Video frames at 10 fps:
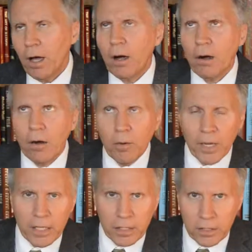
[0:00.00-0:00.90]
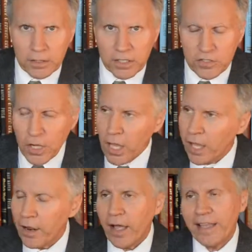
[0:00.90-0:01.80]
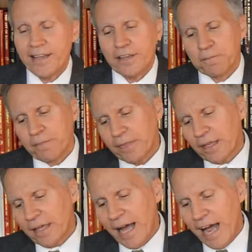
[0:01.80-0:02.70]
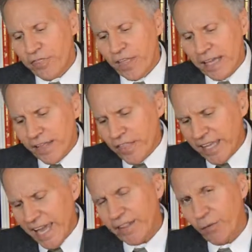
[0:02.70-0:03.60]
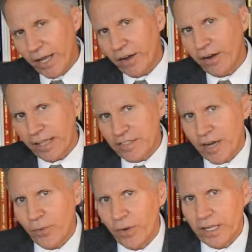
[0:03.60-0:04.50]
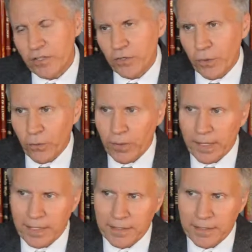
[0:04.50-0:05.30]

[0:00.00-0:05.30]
Oh my goodness. And I think he had the right audience, I really do.